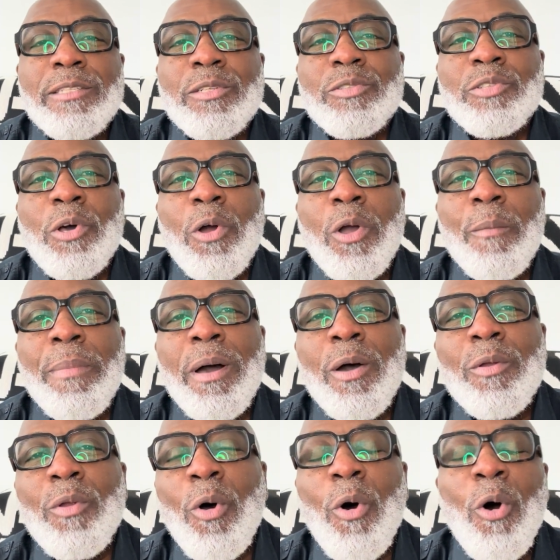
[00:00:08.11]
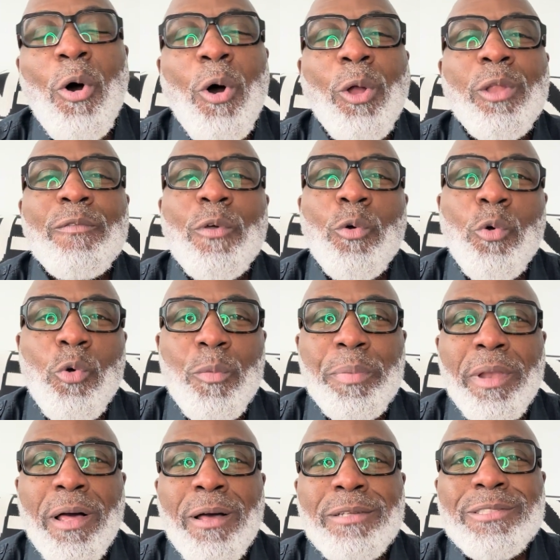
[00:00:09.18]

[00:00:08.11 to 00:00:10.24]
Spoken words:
to talk about all of the hoopla